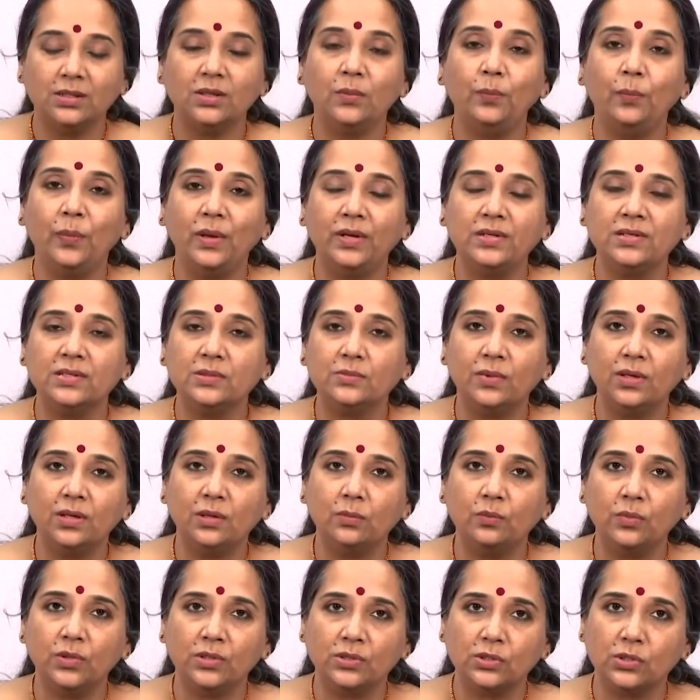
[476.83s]
depends
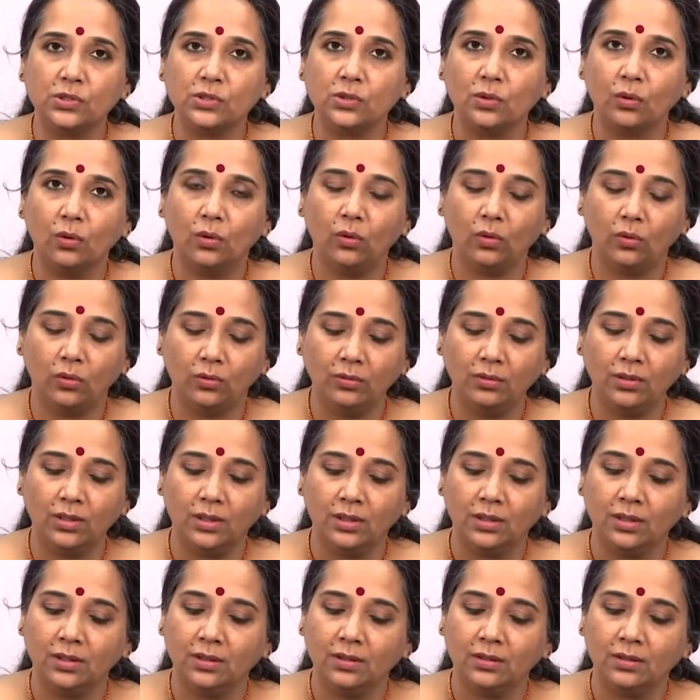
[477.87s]
very much on
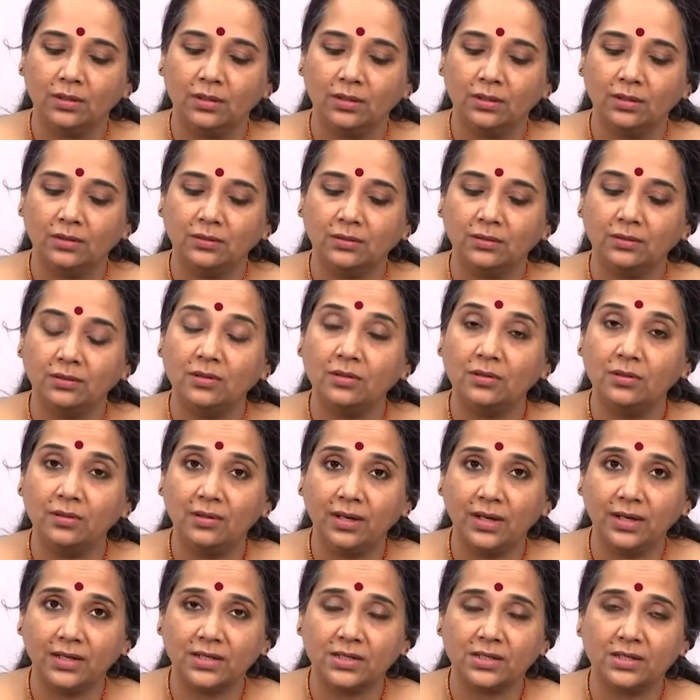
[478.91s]

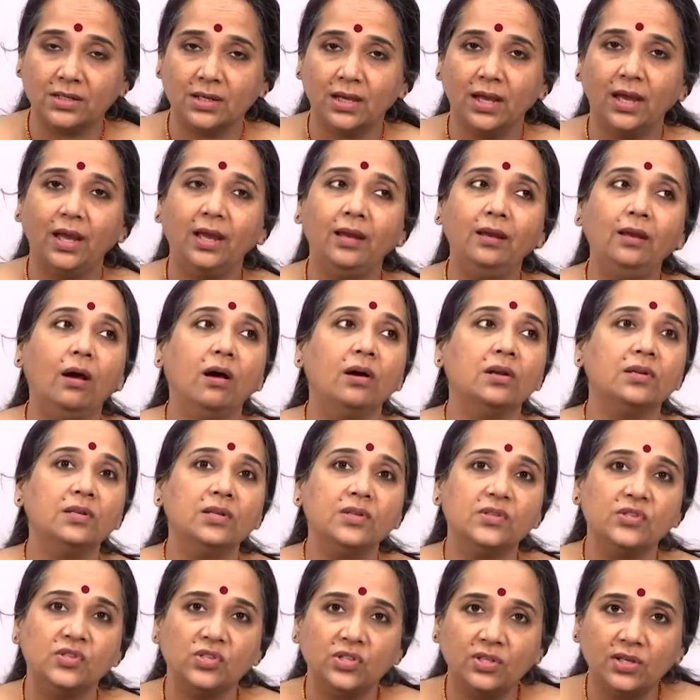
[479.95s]
correct and
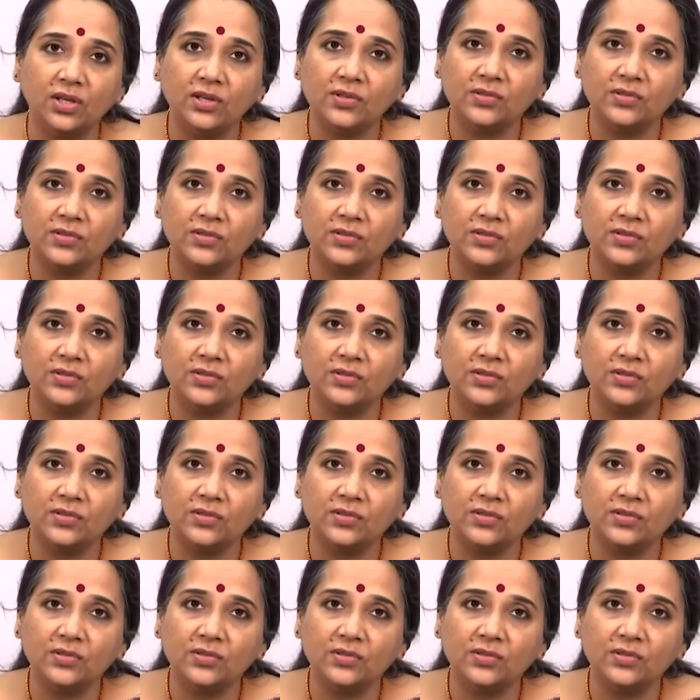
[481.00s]
artistic